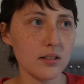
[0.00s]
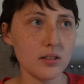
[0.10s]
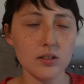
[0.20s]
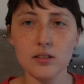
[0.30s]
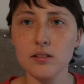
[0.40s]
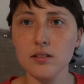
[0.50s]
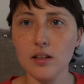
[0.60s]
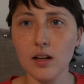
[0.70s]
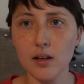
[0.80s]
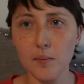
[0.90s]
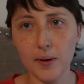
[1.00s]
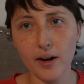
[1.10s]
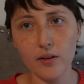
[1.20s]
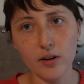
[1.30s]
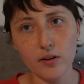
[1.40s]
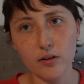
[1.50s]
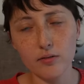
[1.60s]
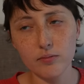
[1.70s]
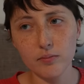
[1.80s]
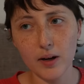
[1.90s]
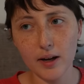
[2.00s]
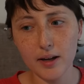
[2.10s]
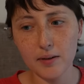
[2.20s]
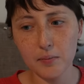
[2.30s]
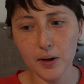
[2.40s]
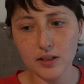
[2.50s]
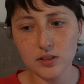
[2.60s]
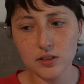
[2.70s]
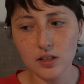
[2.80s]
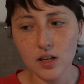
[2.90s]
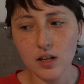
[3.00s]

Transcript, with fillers: took a lump out of my breast.